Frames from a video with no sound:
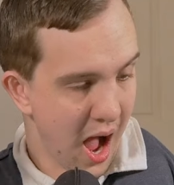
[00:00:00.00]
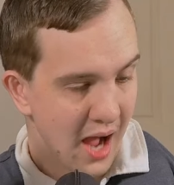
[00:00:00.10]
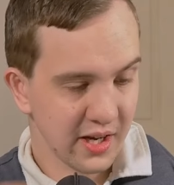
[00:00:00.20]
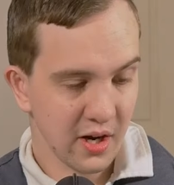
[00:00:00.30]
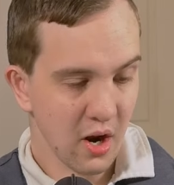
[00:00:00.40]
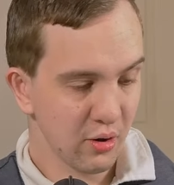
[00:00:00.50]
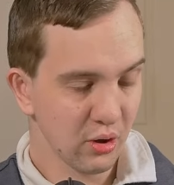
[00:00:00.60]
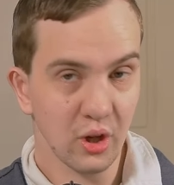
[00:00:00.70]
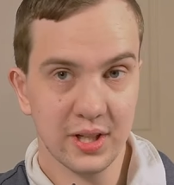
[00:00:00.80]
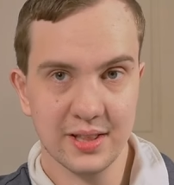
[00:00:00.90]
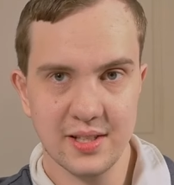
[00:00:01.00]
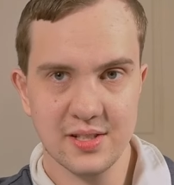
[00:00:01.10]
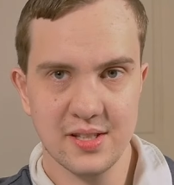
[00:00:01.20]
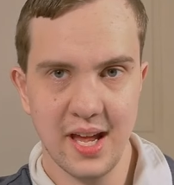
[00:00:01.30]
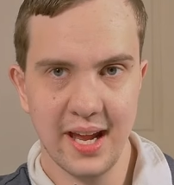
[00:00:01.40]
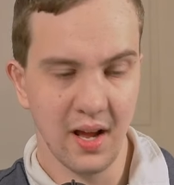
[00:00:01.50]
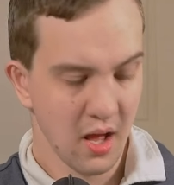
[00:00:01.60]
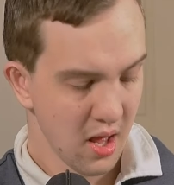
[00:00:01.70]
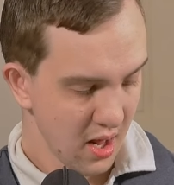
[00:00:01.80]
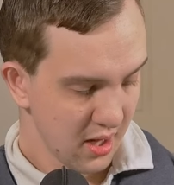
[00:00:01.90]
you look at this thing,
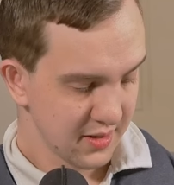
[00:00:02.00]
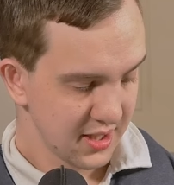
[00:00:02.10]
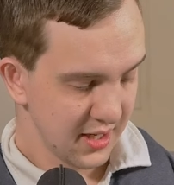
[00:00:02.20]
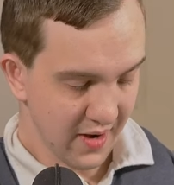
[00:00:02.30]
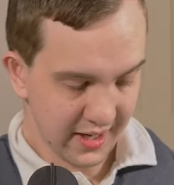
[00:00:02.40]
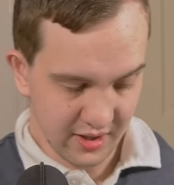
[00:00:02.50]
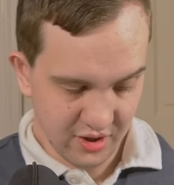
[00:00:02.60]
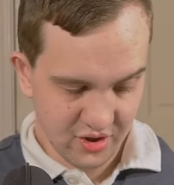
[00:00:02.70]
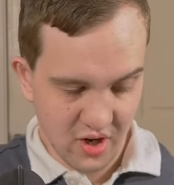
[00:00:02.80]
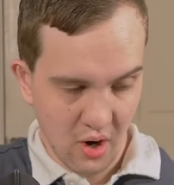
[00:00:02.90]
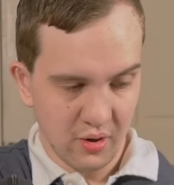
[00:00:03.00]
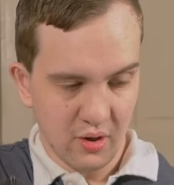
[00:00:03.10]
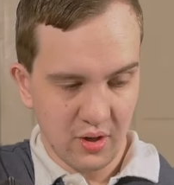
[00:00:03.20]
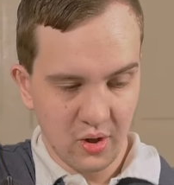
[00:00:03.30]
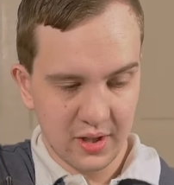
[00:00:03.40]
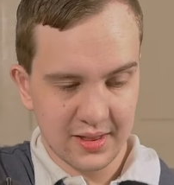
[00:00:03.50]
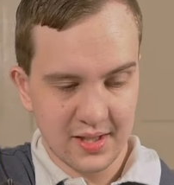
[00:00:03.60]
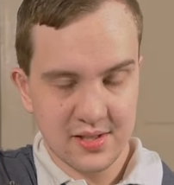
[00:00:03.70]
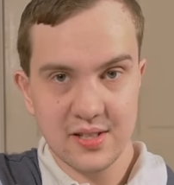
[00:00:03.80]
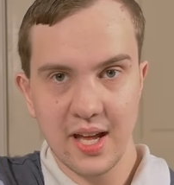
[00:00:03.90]
let's see if I can show you. You look at
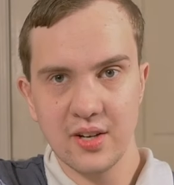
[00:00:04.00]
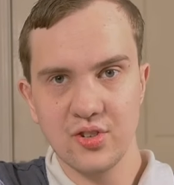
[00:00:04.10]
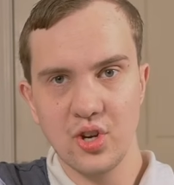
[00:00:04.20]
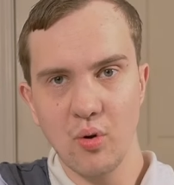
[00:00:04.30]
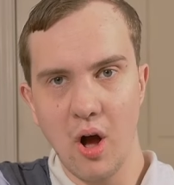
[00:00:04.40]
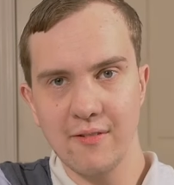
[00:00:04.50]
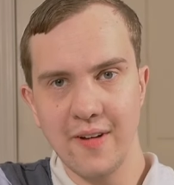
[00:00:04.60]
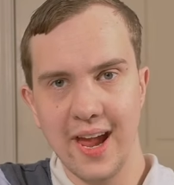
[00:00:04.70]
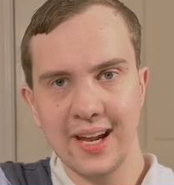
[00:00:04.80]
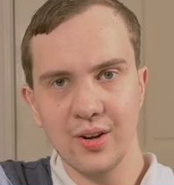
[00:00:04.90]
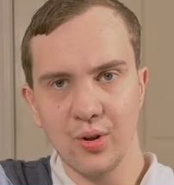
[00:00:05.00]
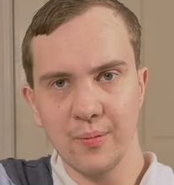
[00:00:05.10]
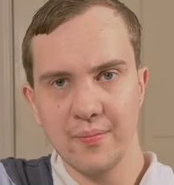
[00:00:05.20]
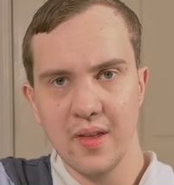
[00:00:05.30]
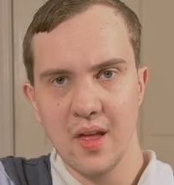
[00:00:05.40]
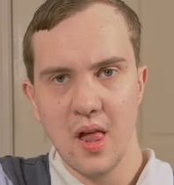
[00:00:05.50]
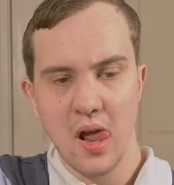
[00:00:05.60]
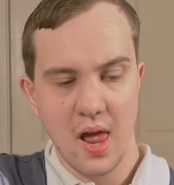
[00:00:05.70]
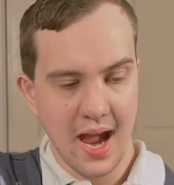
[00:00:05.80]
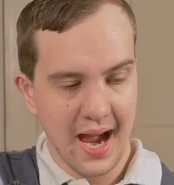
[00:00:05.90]
this thing too off angle,
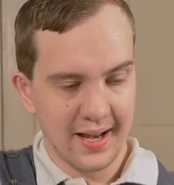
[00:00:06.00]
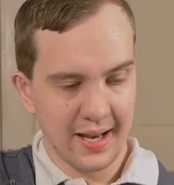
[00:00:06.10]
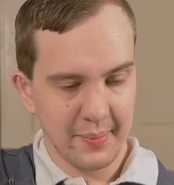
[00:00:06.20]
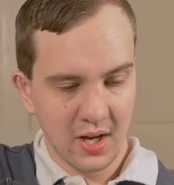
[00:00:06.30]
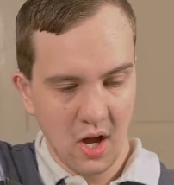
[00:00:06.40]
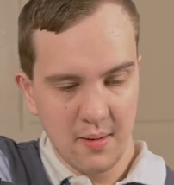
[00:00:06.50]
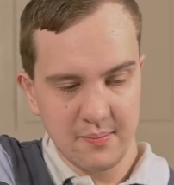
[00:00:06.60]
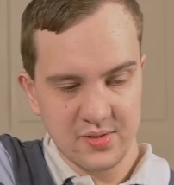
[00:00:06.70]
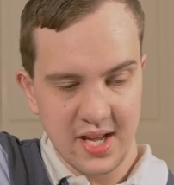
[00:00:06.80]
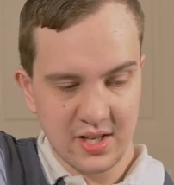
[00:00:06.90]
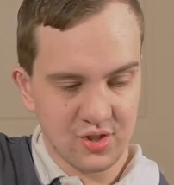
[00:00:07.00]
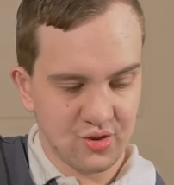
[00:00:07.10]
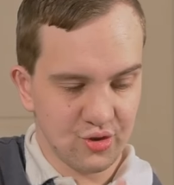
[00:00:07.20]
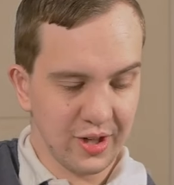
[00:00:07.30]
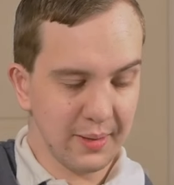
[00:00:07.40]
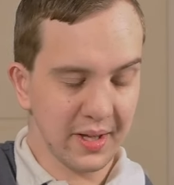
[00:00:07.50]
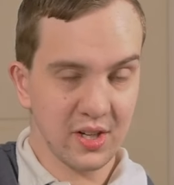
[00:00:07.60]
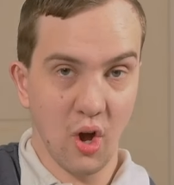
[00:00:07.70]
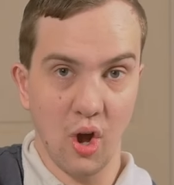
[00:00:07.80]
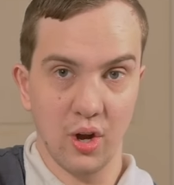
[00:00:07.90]
and it becomes extremely
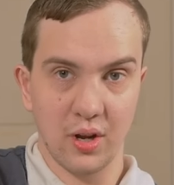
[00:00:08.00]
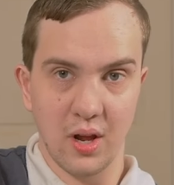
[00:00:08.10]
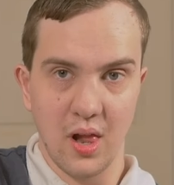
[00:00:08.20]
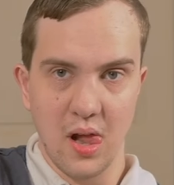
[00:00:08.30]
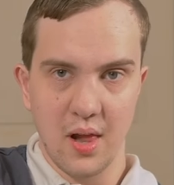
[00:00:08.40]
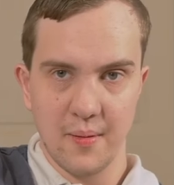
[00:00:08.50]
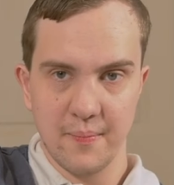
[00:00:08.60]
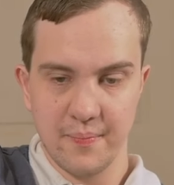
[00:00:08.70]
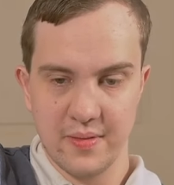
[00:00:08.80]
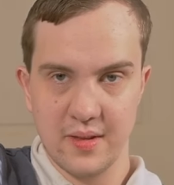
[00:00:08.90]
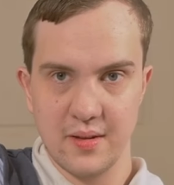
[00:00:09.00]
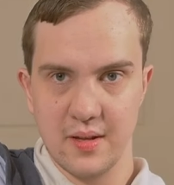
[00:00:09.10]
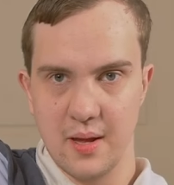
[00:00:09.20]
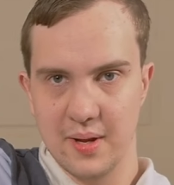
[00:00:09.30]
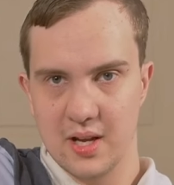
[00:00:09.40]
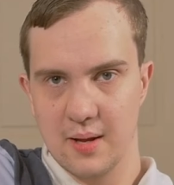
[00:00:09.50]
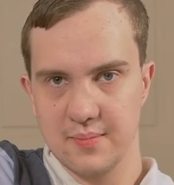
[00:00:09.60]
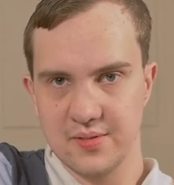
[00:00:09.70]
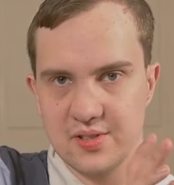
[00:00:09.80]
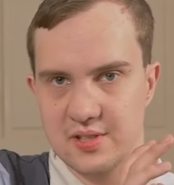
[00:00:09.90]
dark.
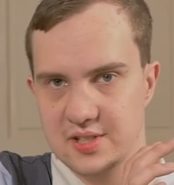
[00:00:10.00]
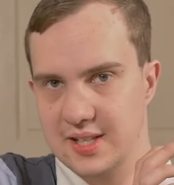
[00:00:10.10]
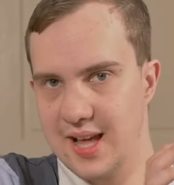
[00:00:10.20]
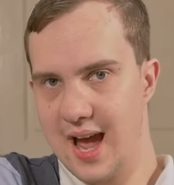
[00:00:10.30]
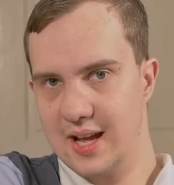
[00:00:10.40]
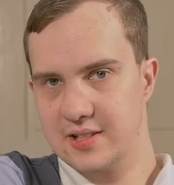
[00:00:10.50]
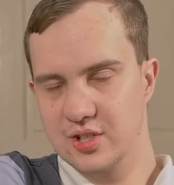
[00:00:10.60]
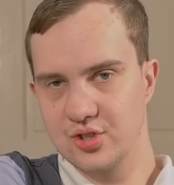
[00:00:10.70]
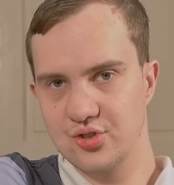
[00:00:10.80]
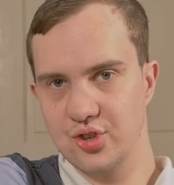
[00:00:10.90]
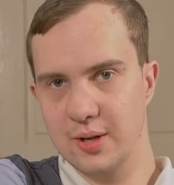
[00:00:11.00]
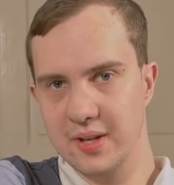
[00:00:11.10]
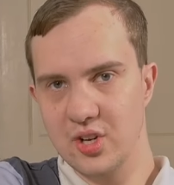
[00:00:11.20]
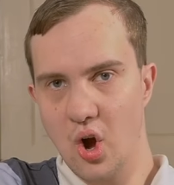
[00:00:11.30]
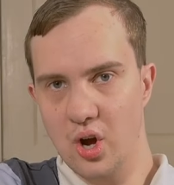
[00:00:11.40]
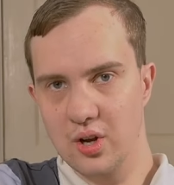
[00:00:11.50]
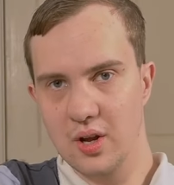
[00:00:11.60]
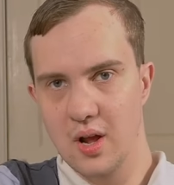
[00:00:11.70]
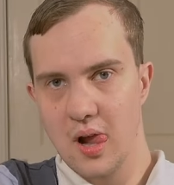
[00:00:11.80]
It's extremely dark,